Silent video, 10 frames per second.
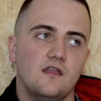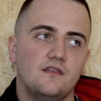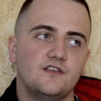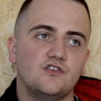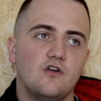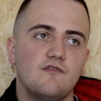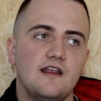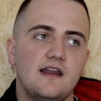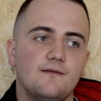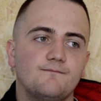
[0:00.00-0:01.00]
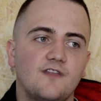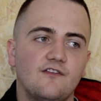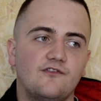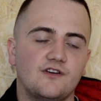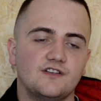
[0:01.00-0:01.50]
a
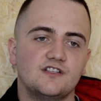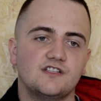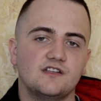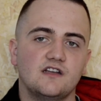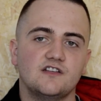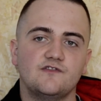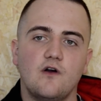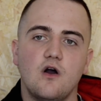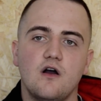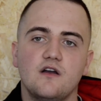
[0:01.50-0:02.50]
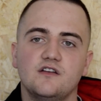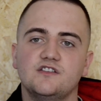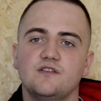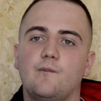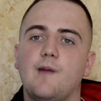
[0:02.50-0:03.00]
difference as far
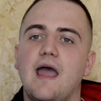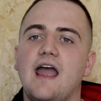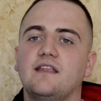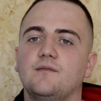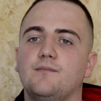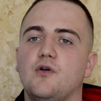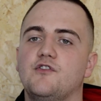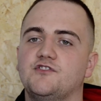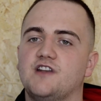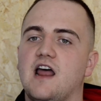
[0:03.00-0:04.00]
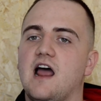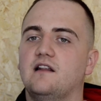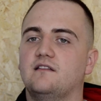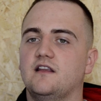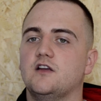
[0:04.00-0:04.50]
as pet and
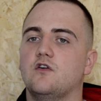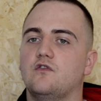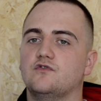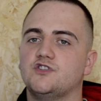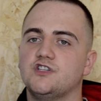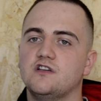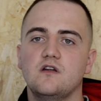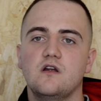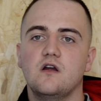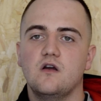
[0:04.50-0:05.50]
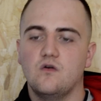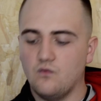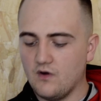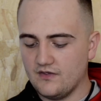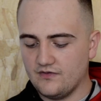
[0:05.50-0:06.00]
personality goes
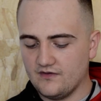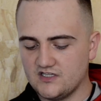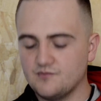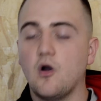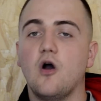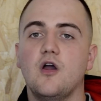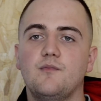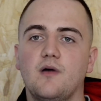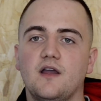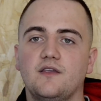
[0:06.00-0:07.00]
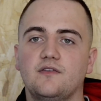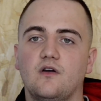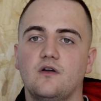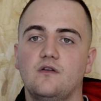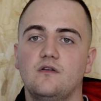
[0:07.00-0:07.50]
with a spotted
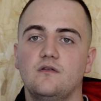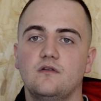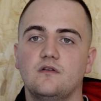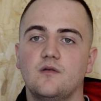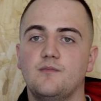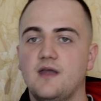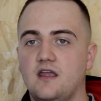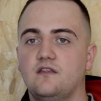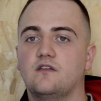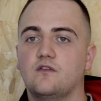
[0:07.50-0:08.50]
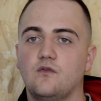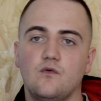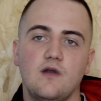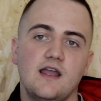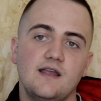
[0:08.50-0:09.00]
python compared
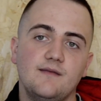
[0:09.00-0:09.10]
to a